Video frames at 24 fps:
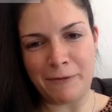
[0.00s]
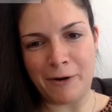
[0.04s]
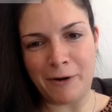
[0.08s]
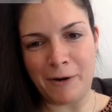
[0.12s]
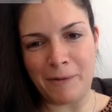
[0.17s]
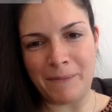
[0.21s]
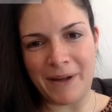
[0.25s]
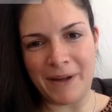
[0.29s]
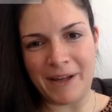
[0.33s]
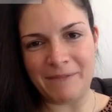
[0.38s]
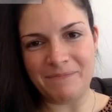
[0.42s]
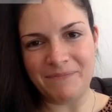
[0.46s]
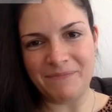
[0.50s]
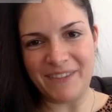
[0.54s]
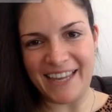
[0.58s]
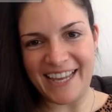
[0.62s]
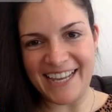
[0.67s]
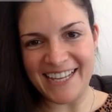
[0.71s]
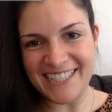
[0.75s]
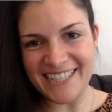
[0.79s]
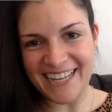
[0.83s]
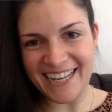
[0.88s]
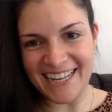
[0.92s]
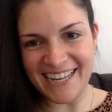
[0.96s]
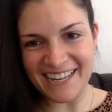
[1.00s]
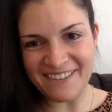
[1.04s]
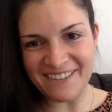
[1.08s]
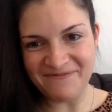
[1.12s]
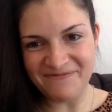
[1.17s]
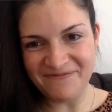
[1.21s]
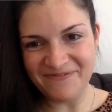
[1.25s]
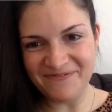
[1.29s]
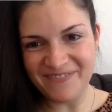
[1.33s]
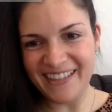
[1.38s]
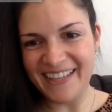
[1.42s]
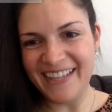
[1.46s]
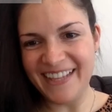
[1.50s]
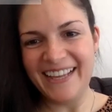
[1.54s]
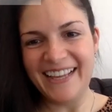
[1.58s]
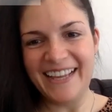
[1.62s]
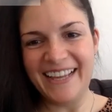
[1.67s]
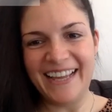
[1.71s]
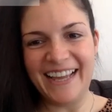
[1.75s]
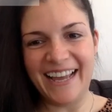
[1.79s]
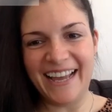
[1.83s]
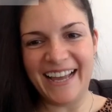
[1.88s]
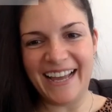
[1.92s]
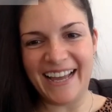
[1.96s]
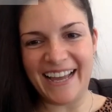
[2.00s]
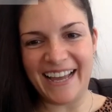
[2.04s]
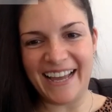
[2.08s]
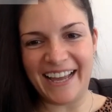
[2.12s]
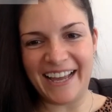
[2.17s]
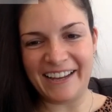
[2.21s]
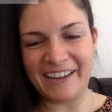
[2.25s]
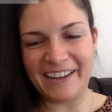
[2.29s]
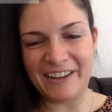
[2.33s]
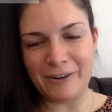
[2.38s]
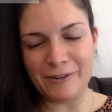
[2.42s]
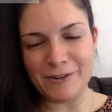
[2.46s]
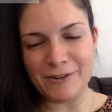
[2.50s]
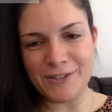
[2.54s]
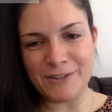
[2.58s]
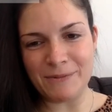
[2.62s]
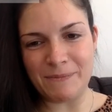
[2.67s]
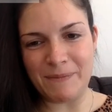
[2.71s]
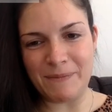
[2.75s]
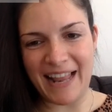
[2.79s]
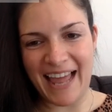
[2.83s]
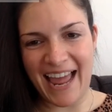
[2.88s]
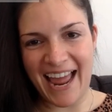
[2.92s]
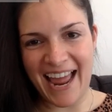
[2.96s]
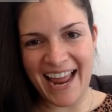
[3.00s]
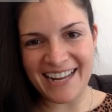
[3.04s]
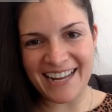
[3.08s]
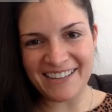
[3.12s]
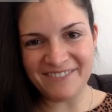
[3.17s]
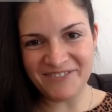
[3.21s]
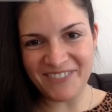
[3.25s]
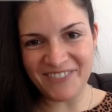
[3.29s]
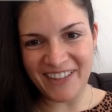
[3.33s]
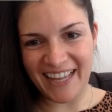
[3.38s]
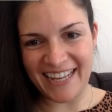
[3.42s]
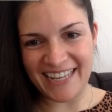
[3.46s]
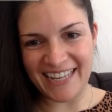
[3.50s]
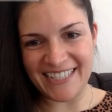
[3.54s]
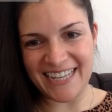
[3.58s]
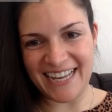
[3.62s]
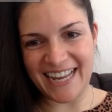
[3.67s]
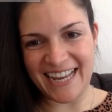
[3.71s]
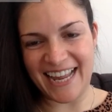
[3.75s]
from Italy, close to Milan, and